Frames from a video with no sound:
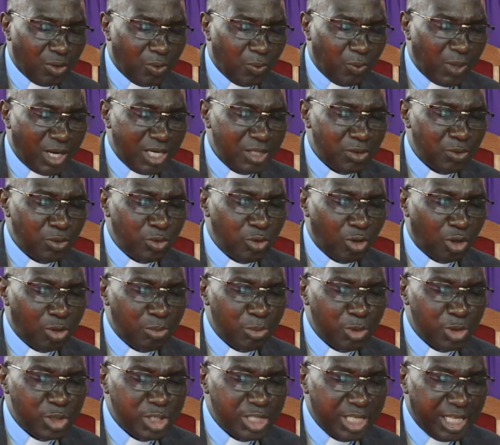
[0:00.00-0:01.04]
one could
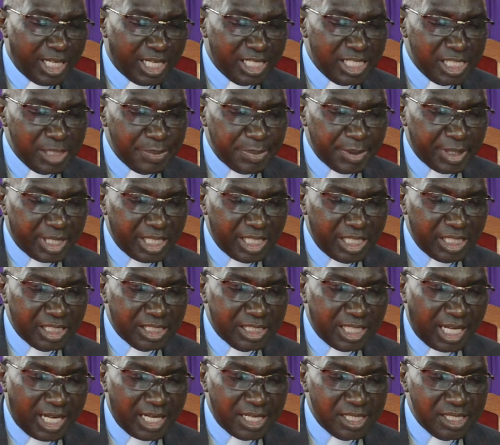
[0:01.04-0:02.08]
almost say that speaking in
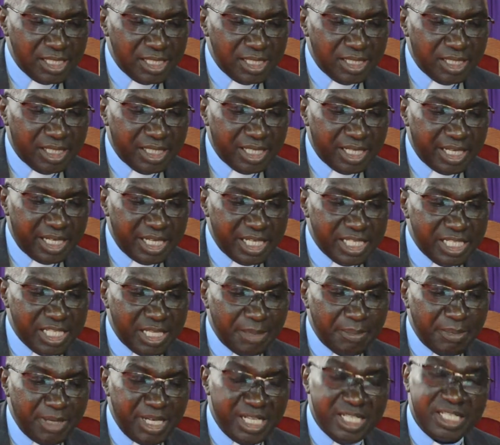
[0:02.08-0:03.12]
tongues is
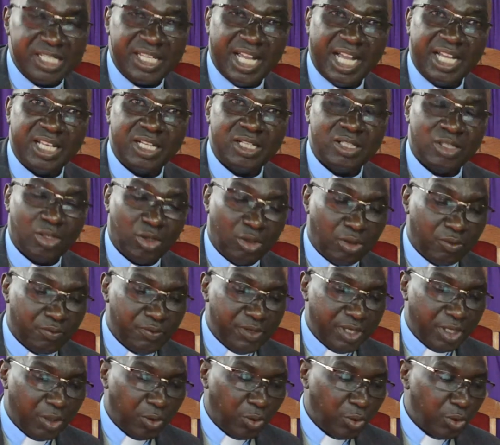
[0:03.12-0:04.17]
the main sign of
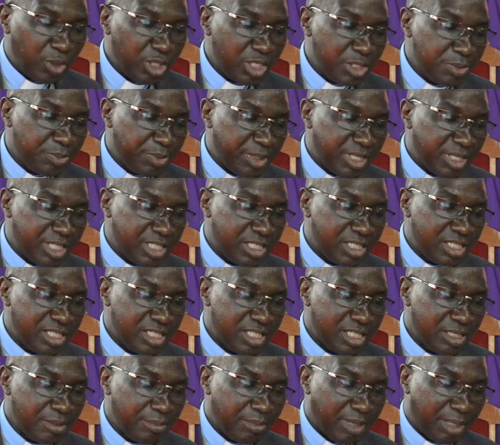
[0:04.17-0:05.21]
the Holy Spirit
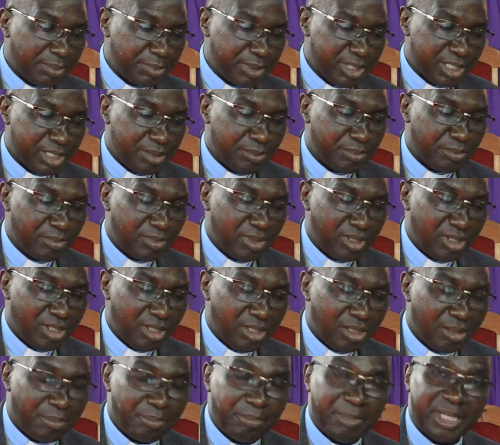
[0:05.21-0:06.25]
baptism.
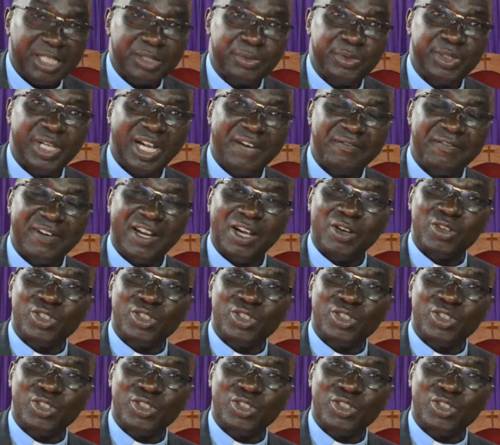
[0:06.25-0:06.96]
But we have now